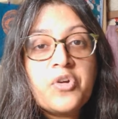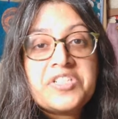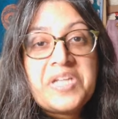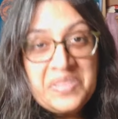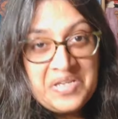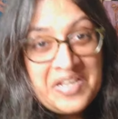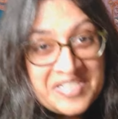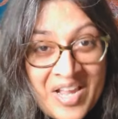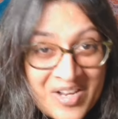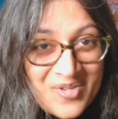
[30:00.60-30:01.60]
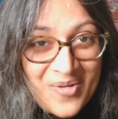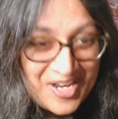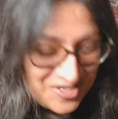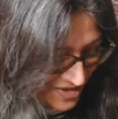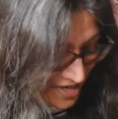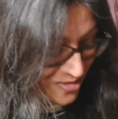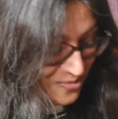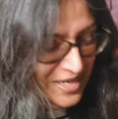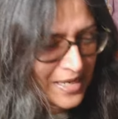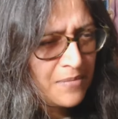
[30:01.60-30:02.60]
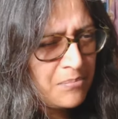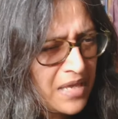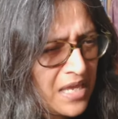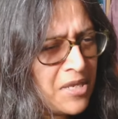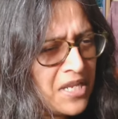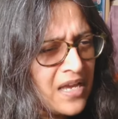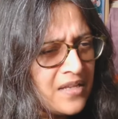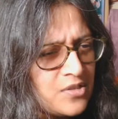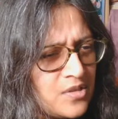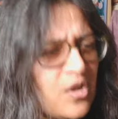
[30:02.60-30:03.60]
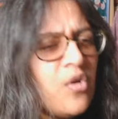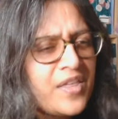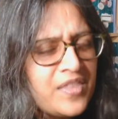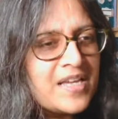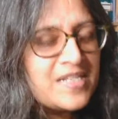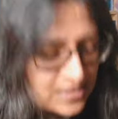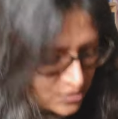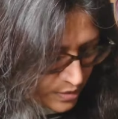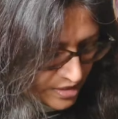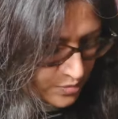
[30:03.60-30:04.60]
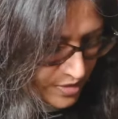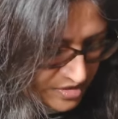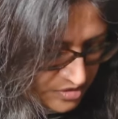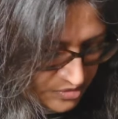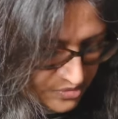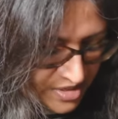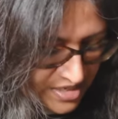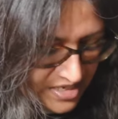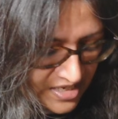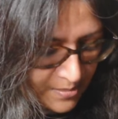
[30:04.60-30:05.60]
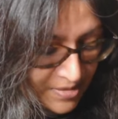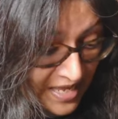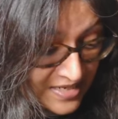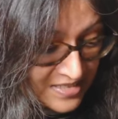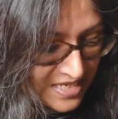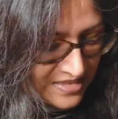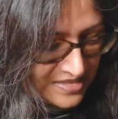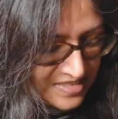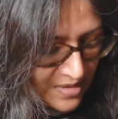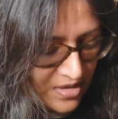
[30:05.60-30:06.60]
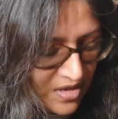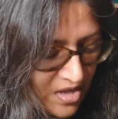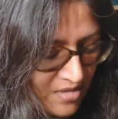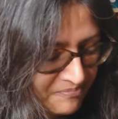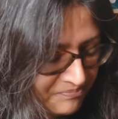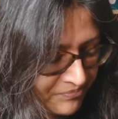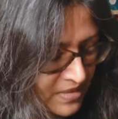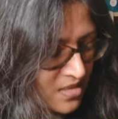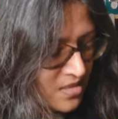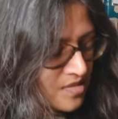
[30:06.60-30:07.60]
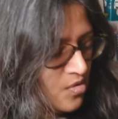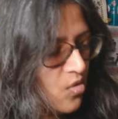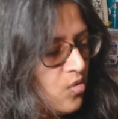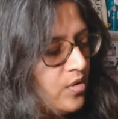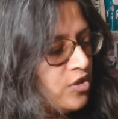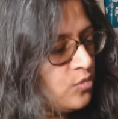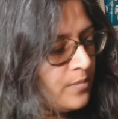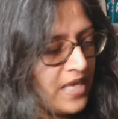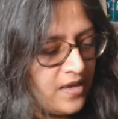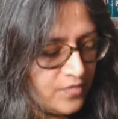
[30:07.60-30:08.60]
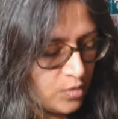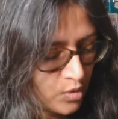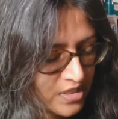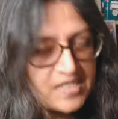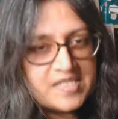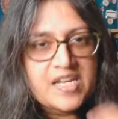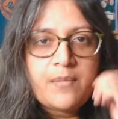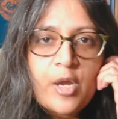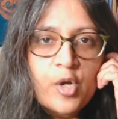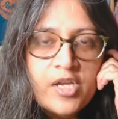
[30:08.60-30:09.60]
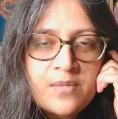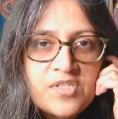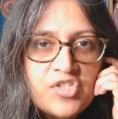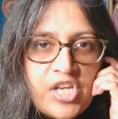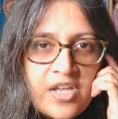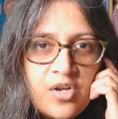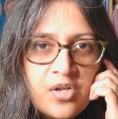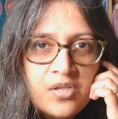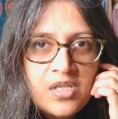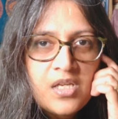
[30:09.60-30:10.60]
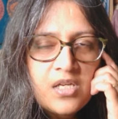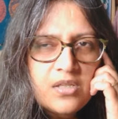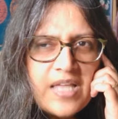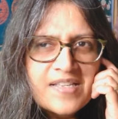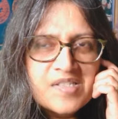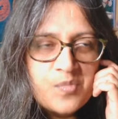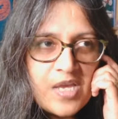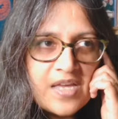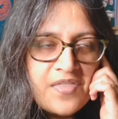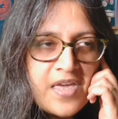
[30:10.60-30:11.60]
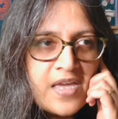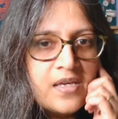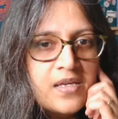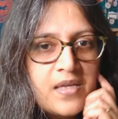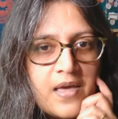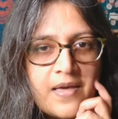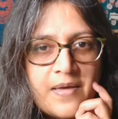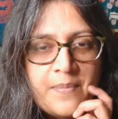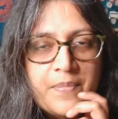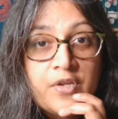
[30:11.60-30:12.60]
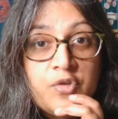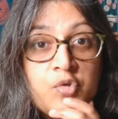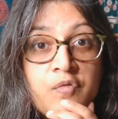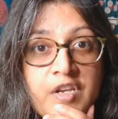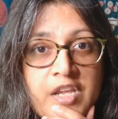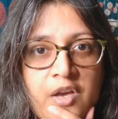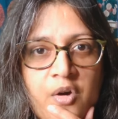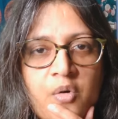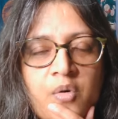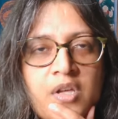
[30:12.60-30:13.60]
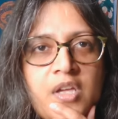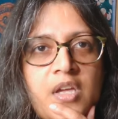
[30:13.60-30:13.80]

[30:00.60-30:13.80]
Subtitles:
worked on this in 2023, and maybe not in, no, I think I did in 2022, but I hadn't taken this out at all. So you may have noticed on Miriam's channel last week, I think, a new video,